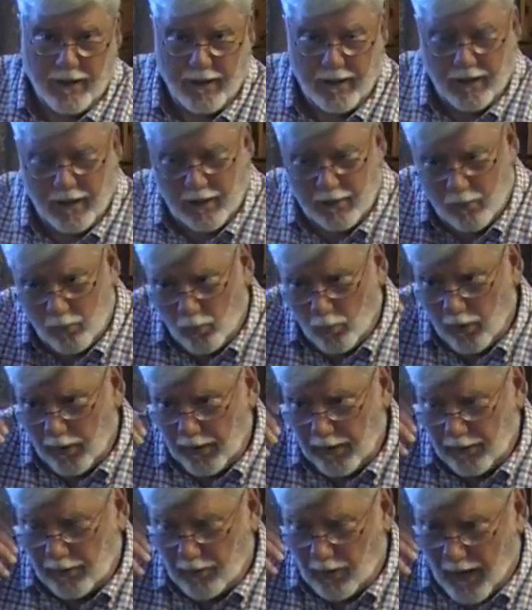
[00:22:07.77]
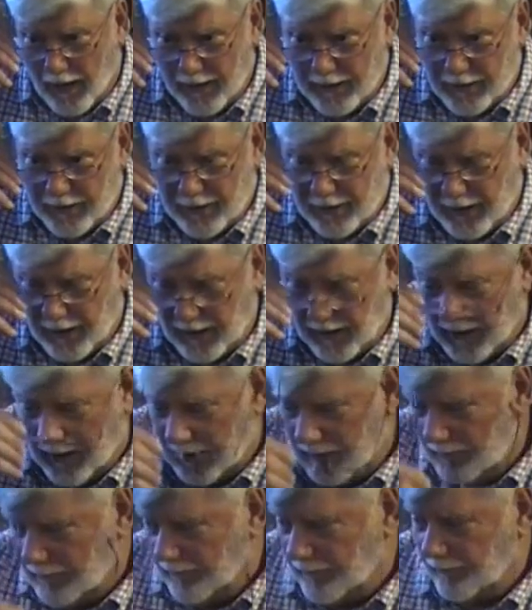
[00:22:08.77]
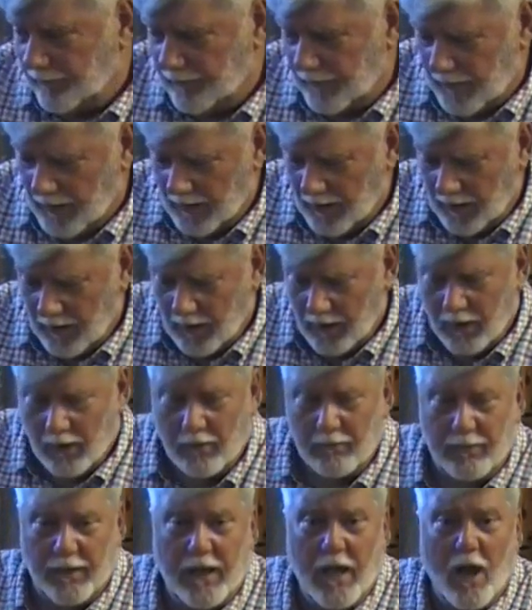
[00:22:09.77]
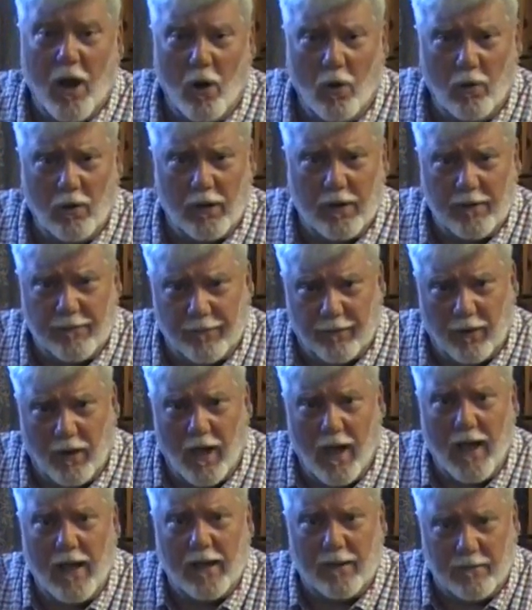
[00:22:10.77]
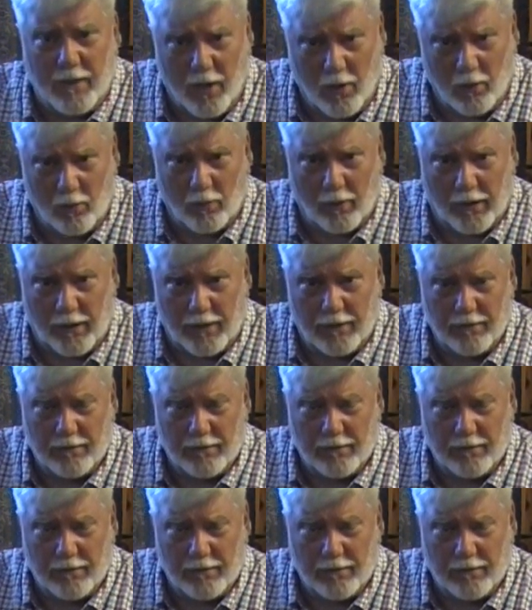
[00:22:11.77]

uh, when Christ said, be holy, for I am holy.